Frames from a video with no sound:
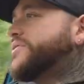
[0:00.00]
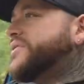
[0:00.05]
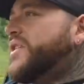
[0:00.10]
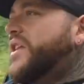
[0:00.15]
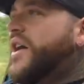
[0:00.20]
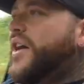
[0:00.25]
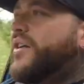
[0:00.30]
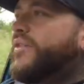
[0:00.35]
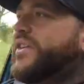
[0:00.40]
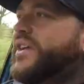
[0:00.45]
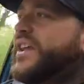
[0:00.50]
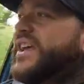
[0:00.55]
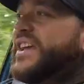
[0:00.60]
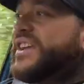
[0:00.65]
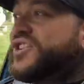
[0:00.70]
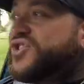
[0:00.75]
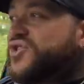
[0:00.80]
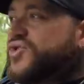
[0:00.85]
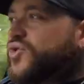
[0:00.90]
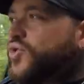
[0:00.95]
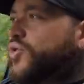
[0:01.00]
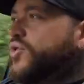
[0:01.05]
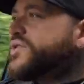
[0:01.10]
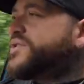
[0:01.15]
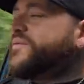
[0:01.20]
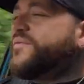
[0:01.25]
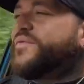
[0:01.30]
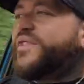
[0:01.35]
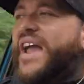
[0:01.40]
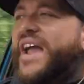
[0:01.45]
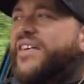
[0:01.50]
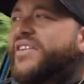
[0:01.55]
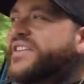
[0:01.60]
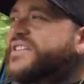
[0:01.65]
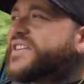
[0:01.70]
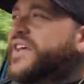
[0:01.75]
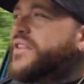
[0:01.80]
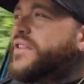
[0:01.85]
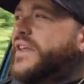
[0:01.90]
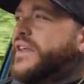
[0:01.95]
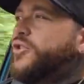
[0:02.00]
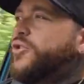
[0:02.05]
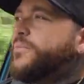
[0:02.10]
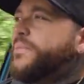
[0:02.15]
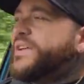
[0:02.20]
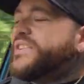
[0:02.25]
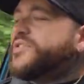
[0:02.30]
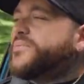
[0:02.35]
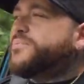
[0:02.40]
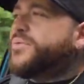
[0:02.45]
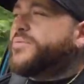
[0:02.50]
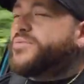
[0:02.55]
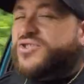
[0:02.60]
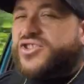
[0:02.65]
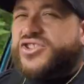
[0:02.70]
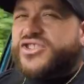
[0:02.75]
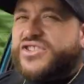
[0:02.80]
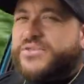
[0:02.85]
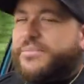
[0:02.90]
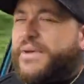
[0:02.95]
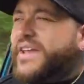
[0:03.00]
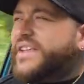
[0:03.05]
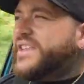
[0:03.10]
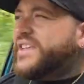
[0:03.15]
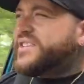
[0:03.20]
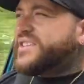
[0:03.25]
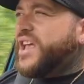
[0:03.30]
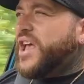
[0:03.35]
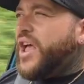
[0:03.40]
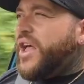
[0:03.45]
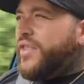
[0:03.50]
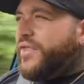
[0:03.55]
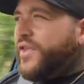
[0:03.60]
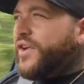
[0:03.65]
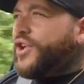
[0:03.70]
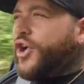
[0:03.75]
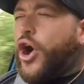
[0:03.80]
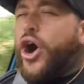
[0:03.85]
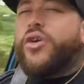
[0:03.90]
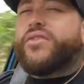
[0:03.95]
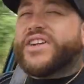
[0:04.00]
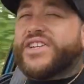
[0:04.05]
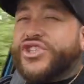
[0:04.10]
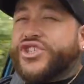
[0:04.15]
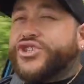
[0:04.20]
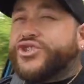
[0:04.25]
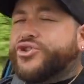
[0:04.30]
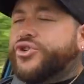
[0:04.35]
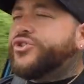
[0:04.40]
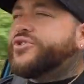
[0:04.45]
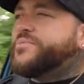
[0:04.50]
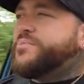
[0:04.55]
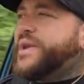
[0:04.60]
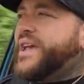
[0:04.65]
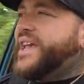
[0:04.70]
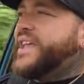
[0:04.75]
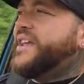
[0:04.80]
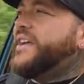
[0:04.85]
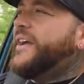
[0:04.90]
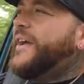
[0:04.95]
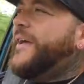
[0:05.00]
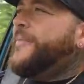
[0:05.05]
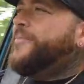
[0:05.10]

lowering it, exhaust, various other little bits and bobs just to make this the car it should be.